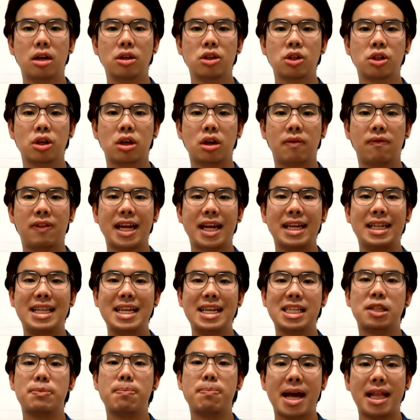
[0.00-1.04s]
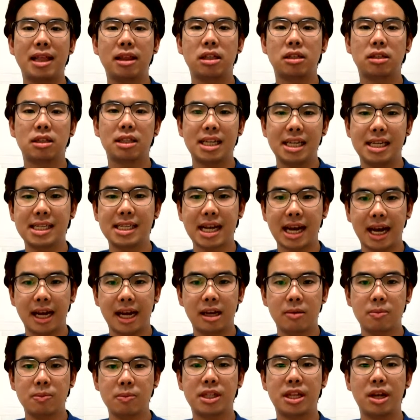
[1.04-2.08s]
sort of like dismantle these
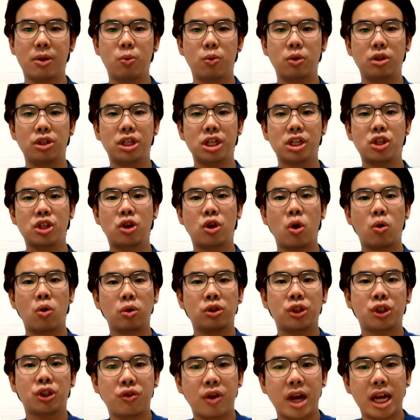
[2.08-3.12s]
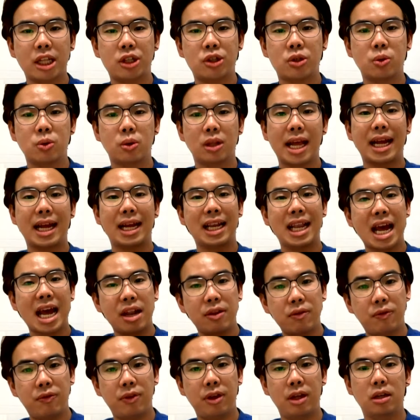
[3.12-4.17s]
items, they will just go straight to like
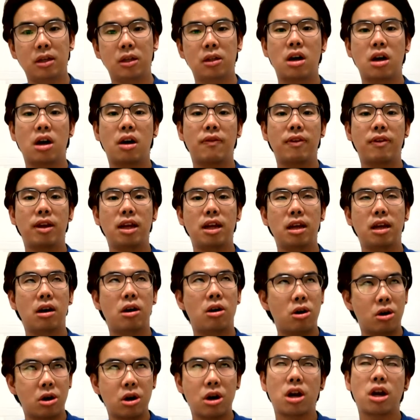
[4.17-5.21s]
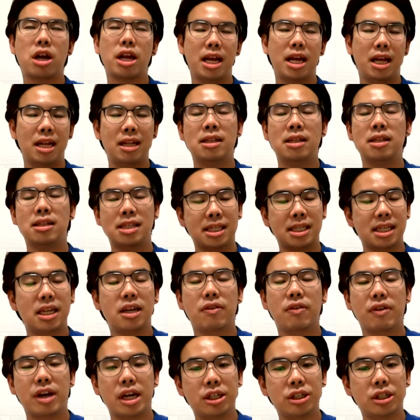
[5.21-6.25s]
landfill or
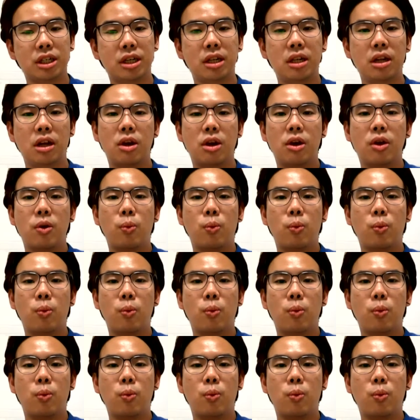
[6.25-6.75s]
incineration,